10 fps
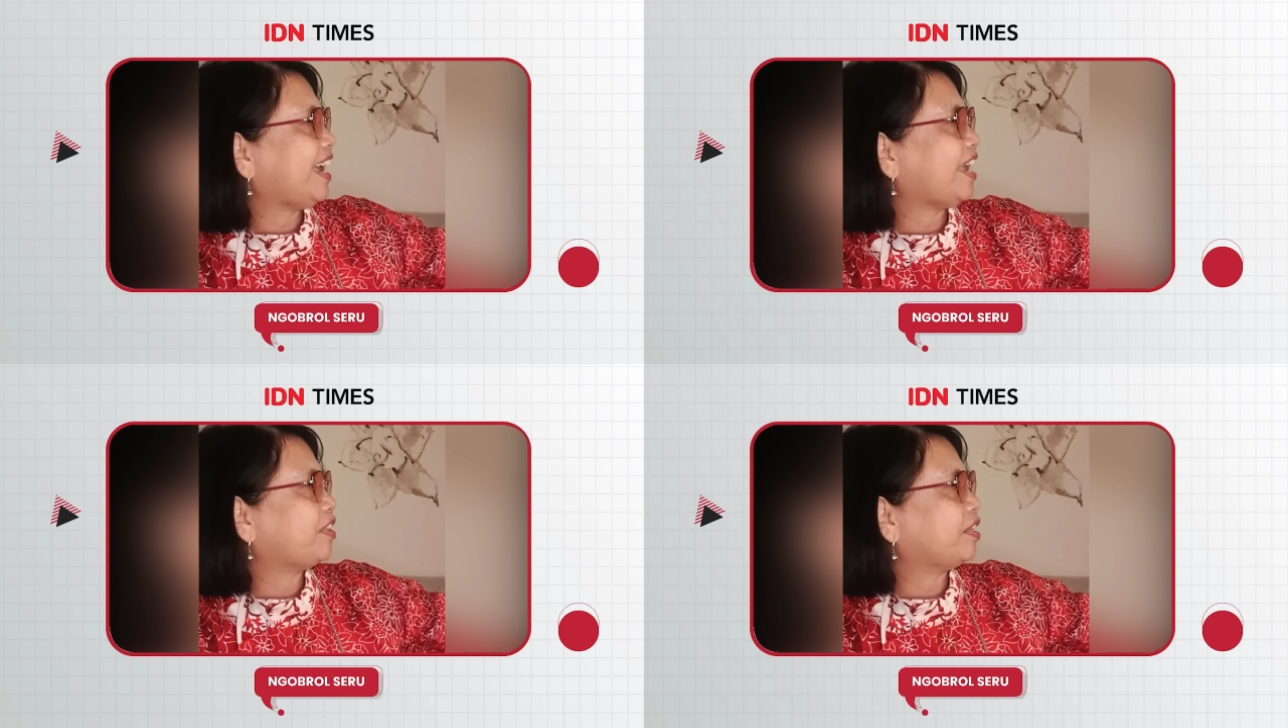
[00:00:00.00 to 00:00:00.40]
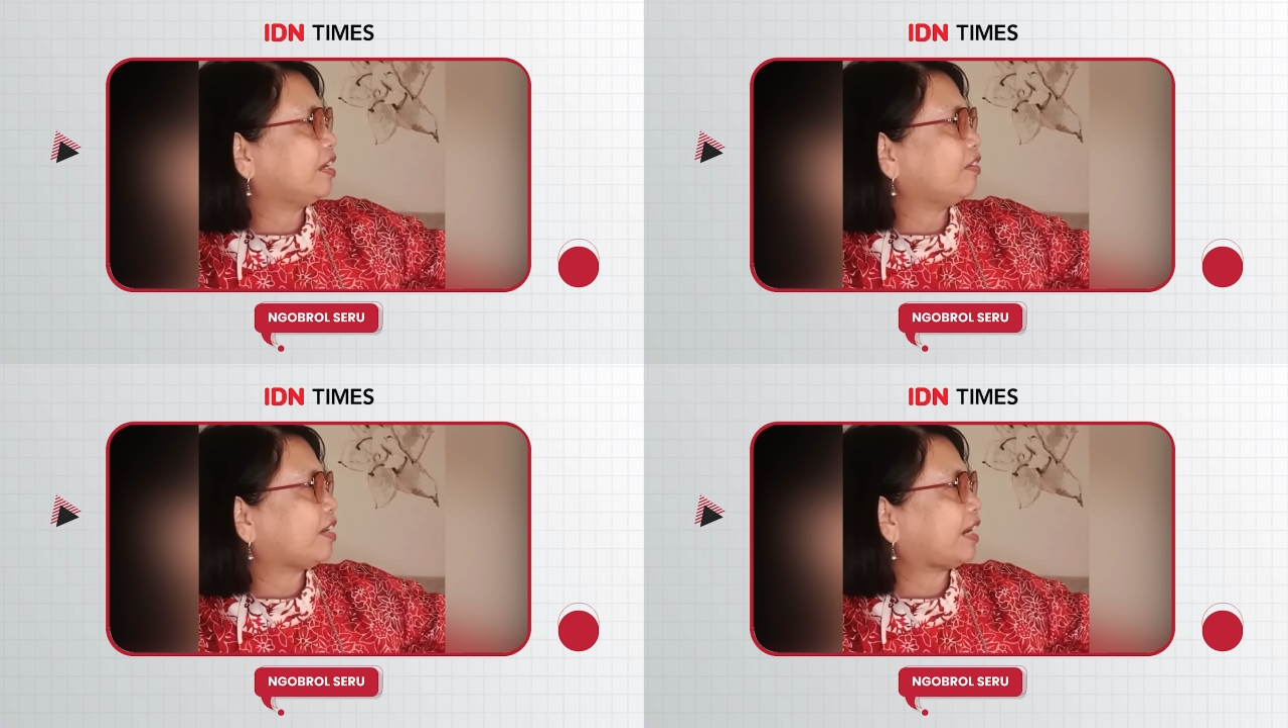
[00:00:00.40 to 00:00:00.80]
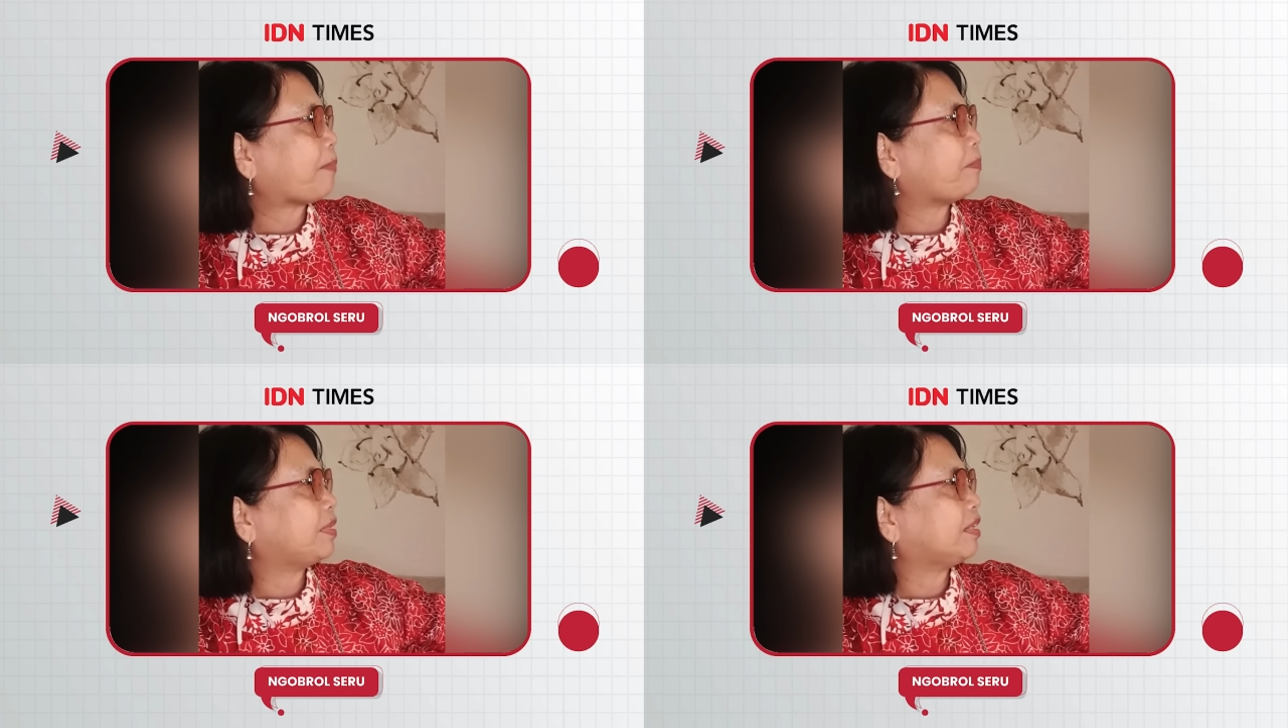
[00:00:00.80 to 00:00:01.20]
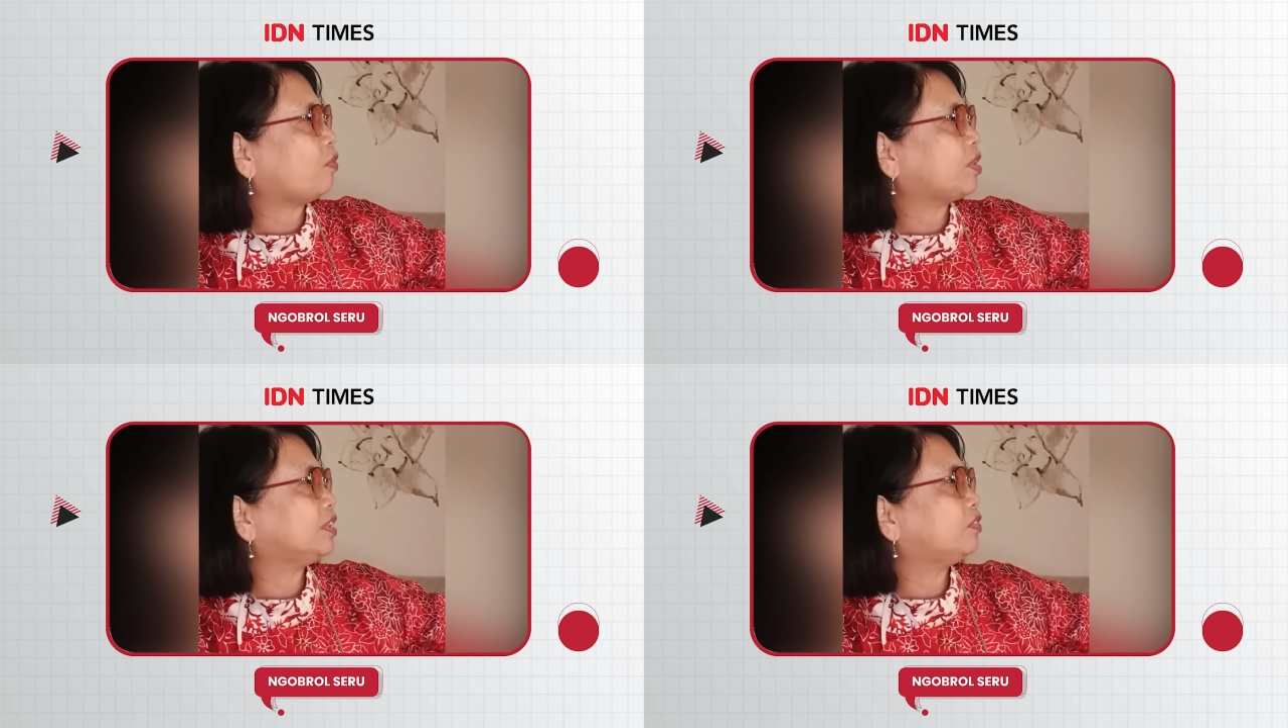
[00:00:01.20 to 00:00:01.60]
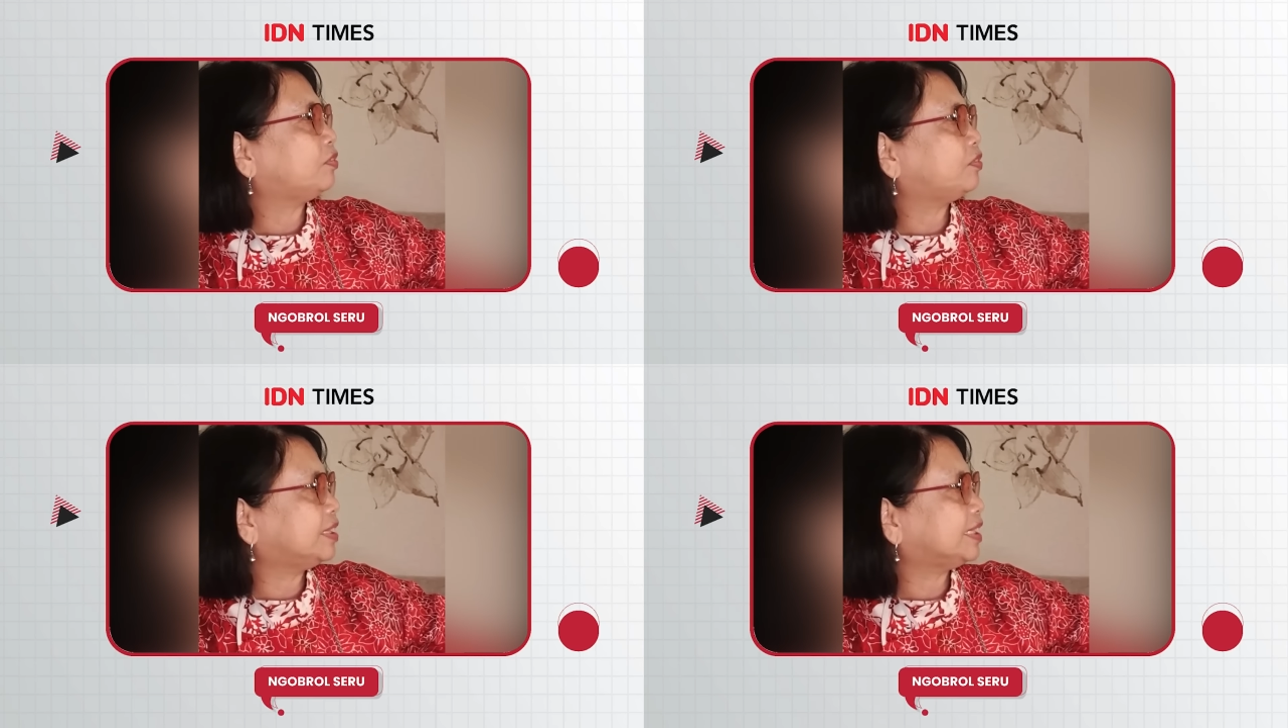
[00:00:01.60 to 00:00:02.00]
I think Rappler was the
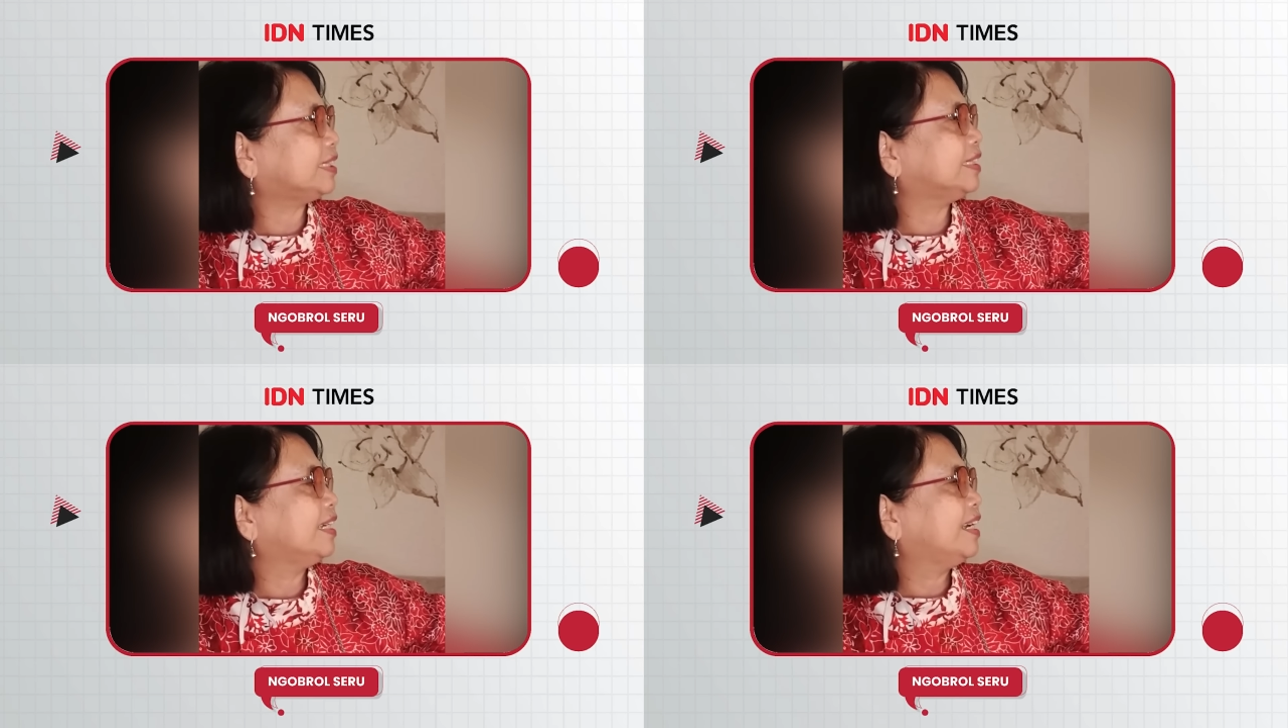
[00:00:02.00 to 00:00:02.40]
first